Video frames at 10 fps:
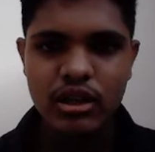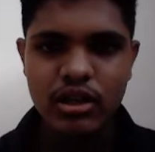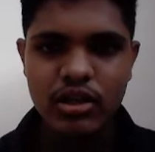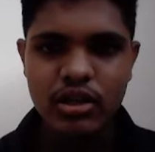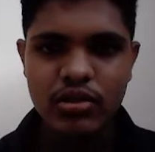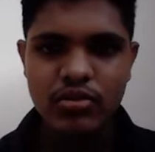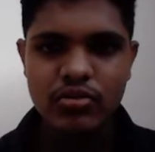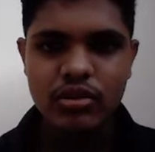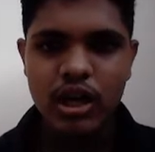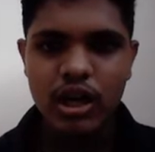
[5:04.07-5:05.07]
and D2,
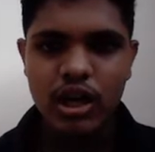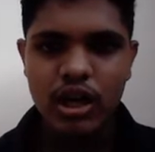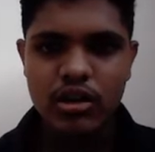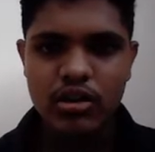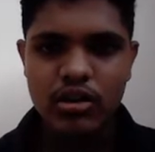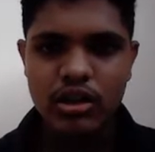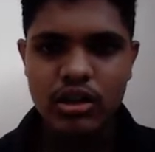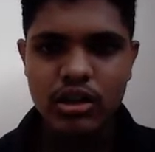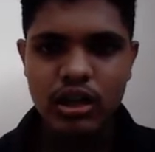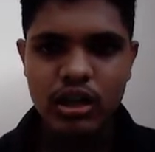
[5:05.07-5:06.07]
and D3
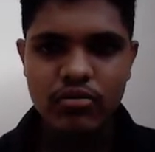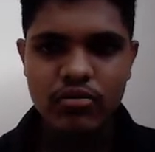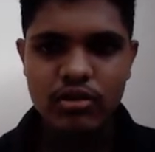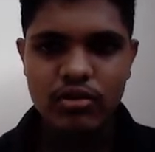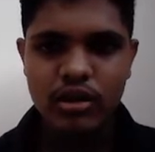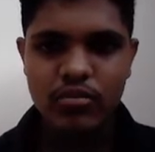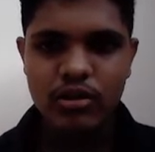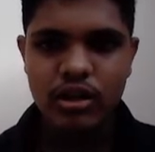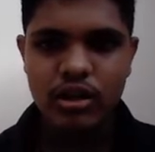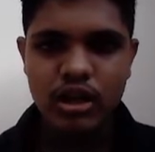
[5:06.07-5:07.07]
and D4 will
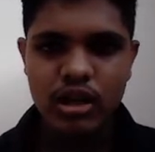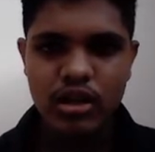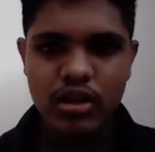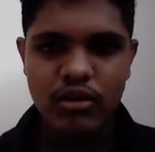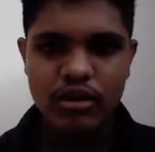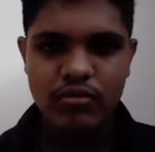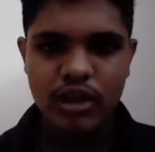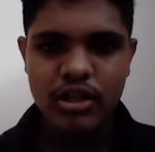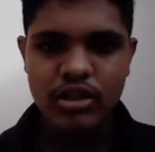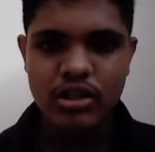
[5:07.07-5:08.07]
be in reverse
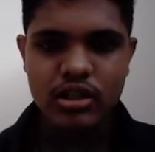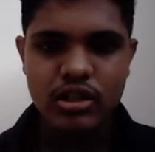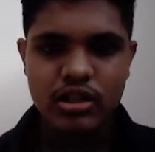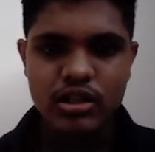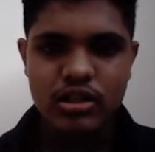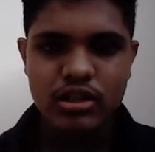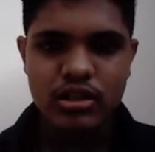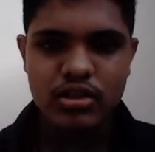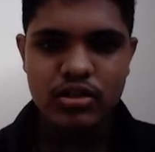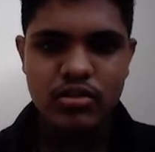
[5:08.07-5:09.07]
biased.
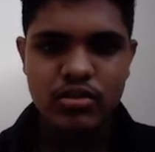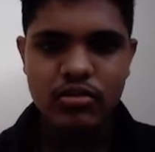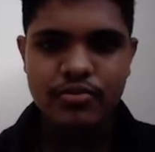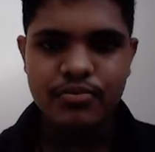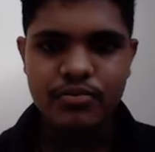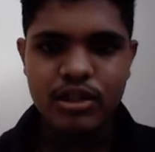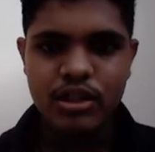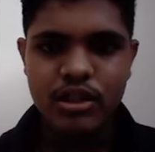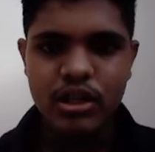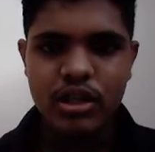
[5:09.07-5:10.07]
So
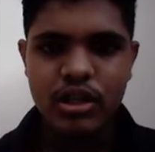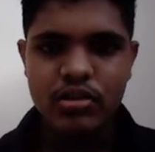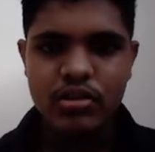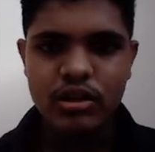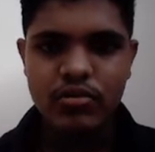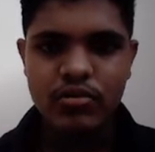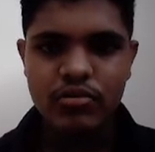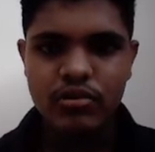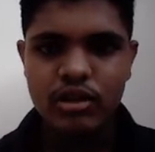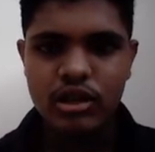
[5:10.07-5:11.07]
basically D4
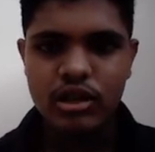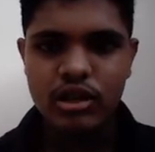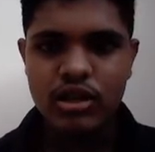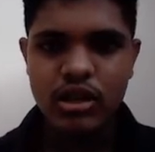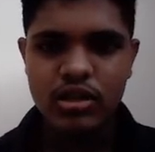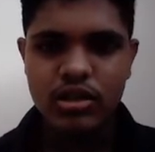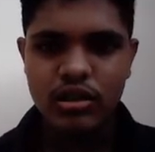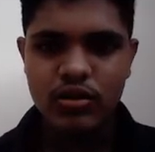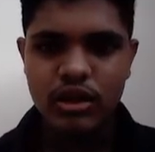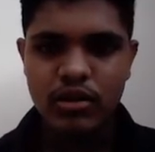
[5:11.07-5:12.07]
and D3 are
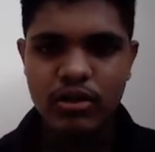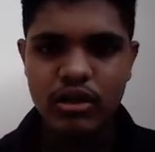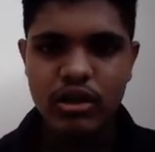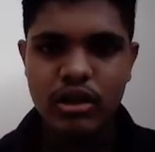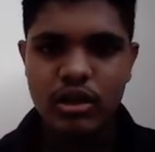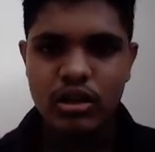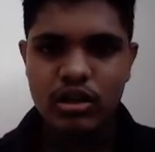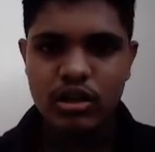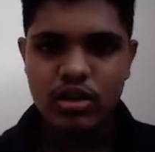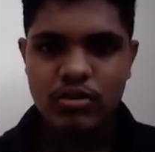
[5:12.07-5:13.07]
will be
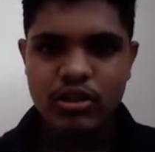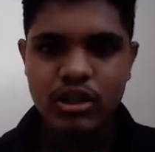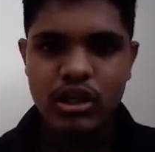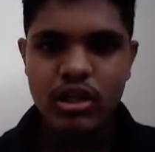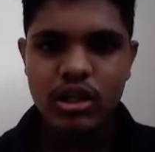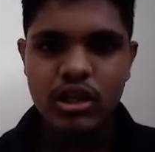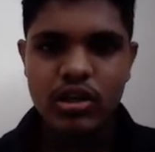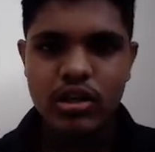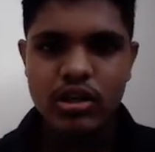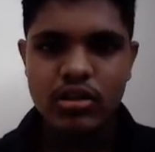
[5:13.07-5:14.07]
open circuited, and
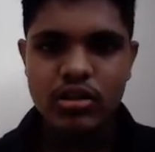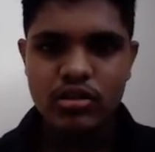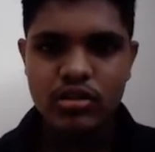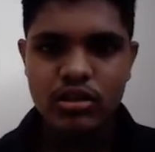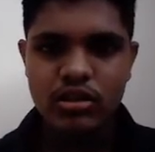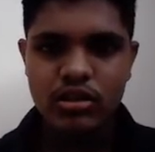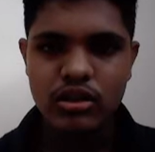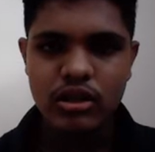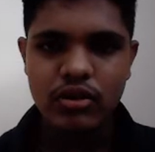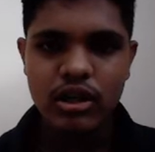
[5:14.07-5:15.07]
this
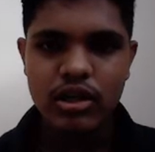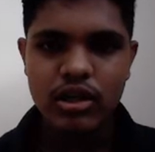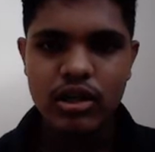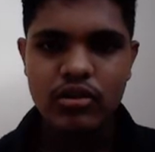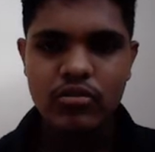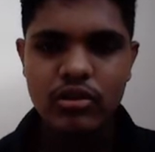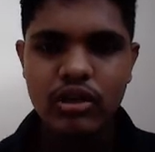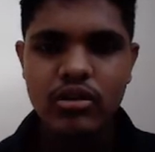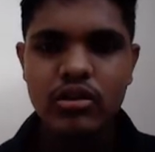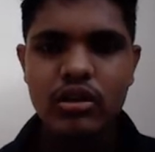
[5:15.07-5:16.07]
D1 and D2 will be
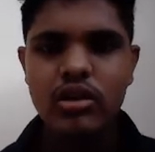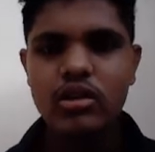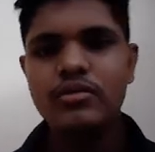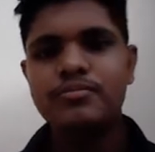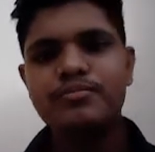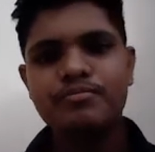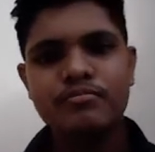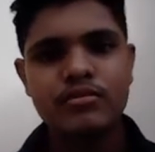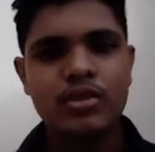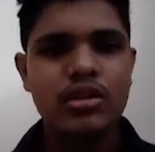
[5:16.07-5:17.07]
in
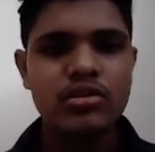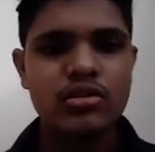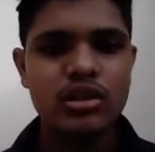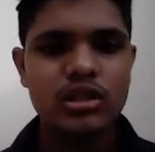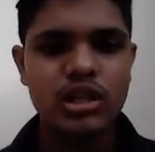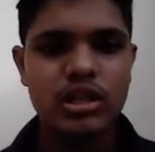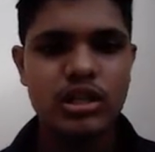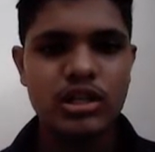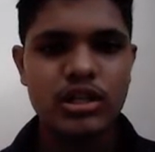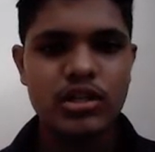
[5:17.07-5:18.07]
short circuited.